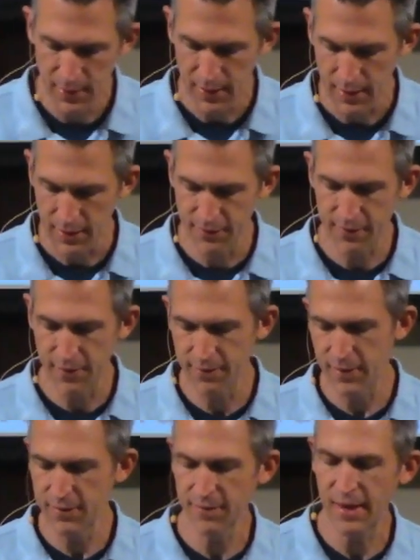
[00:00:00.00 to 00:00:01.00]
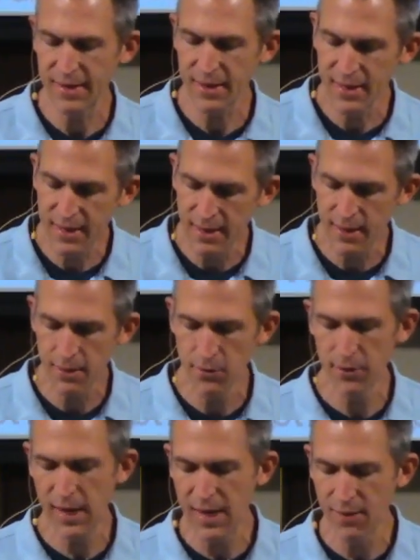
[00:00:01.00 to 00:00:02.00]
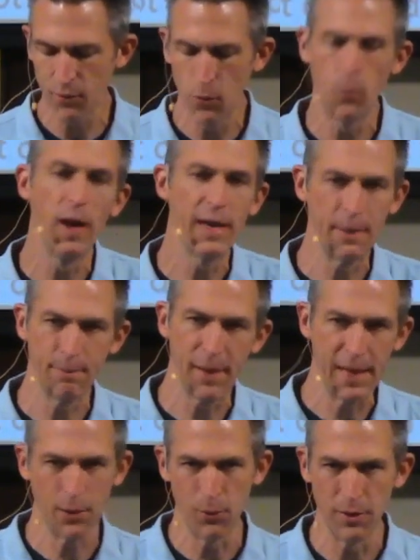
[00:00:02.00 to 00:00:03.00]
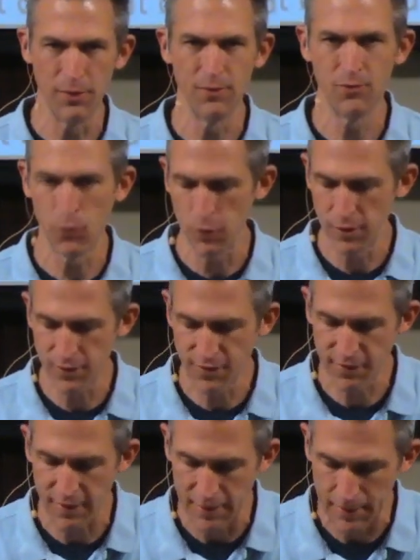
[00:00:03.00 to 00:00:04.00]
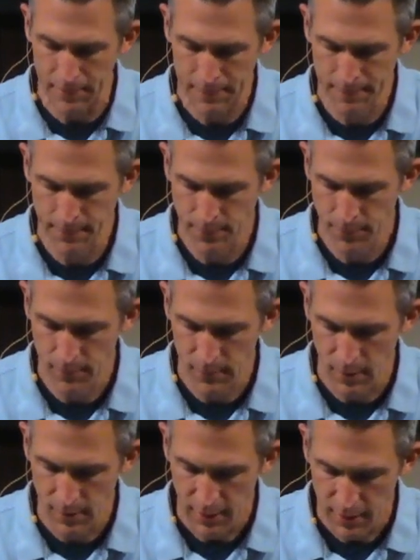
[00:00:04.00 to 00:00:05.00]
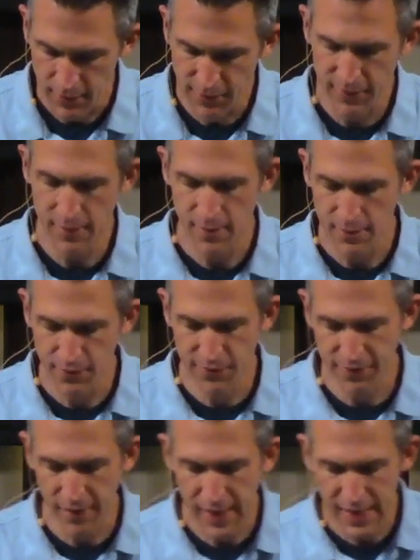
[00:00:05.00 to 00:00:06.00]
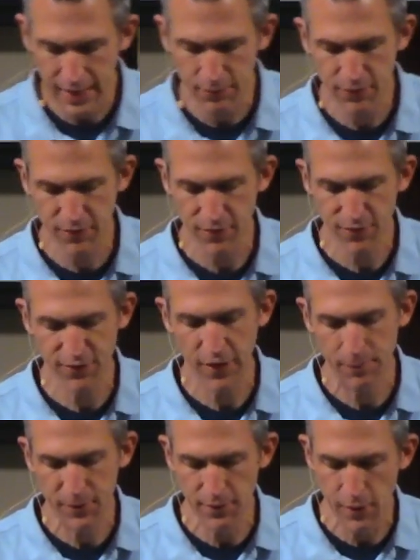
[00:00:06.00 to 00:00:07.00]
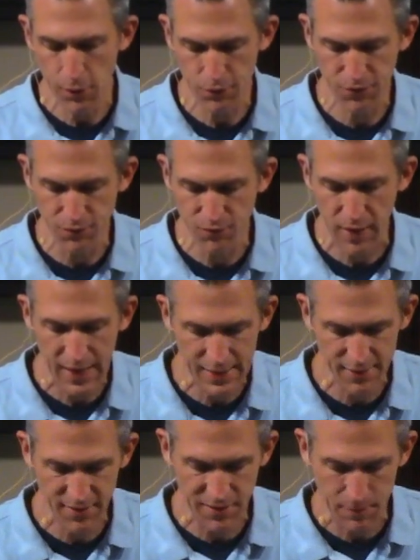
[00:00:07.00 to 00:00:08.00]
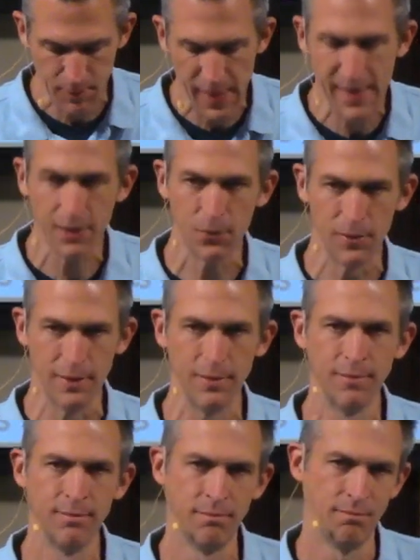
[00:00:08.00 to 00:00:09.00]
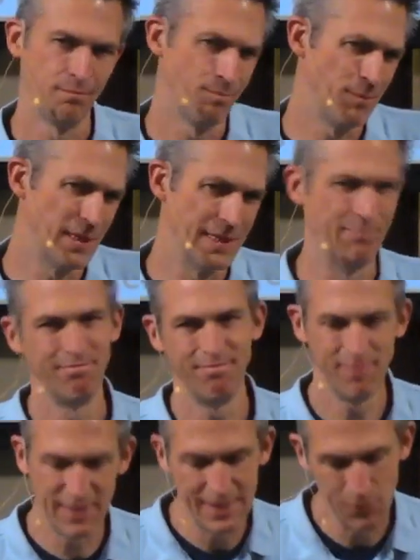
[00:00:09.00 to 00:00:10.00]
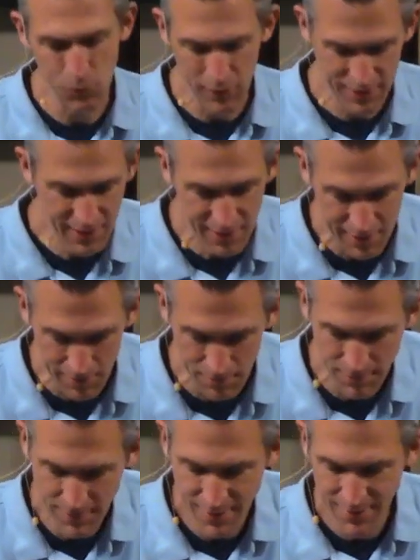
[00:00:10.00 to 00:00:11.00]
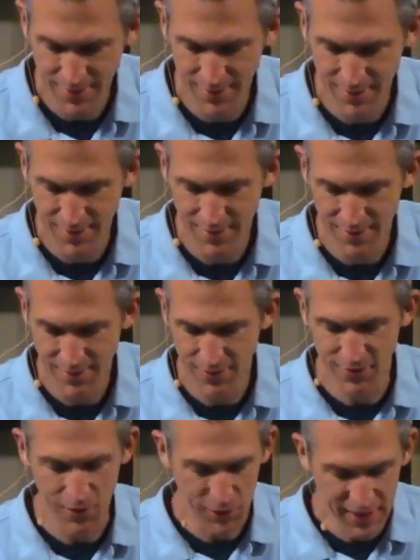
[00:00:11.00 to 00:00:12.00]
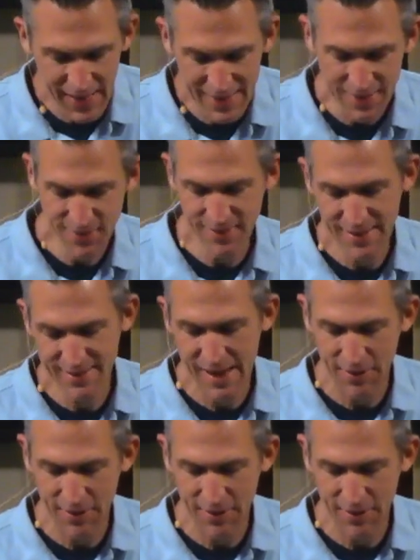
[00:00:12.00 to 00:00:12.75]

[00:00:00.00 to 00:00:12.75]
he says, it's like a king who gave a wedding banquet for his son. He sent his slaves to summon those invited to the banquet, but they didn't want to come. So again, he sent out